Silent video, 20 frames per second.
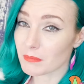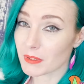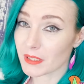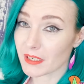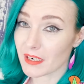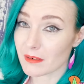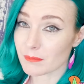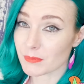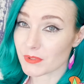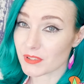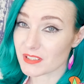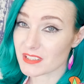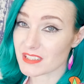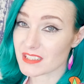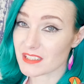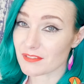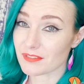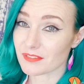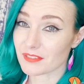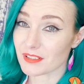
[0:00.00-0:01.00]
but I'm going to
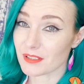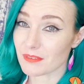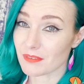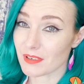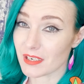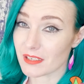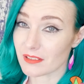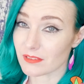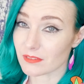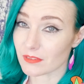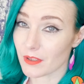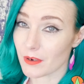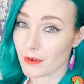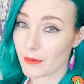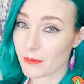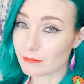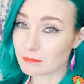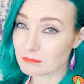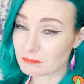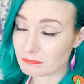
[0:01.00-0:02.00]
definitely rate it low.